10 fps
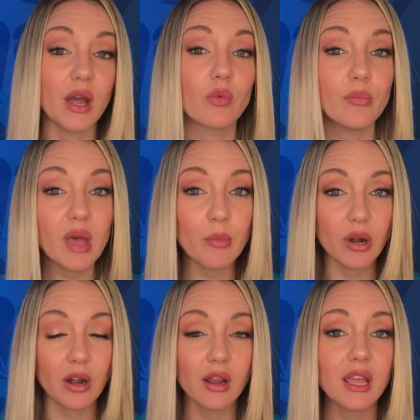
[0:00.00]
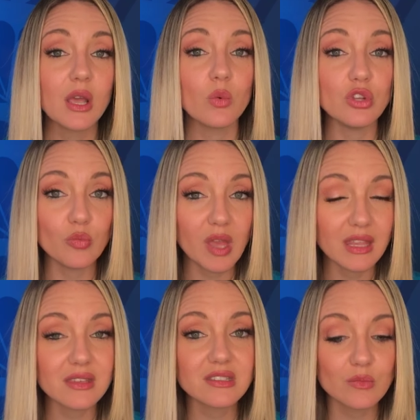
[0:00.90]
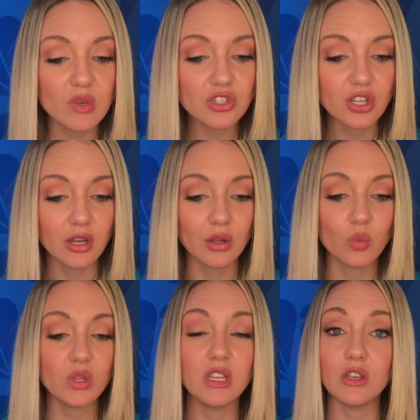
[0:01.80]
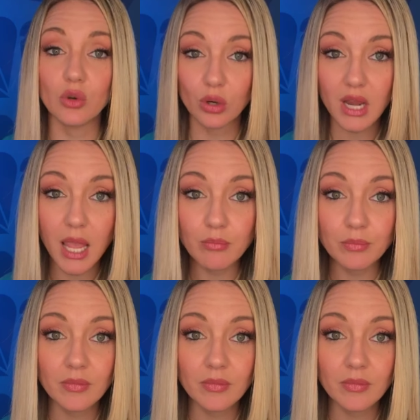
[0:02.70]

Now, remember, when you make the submission, we need your name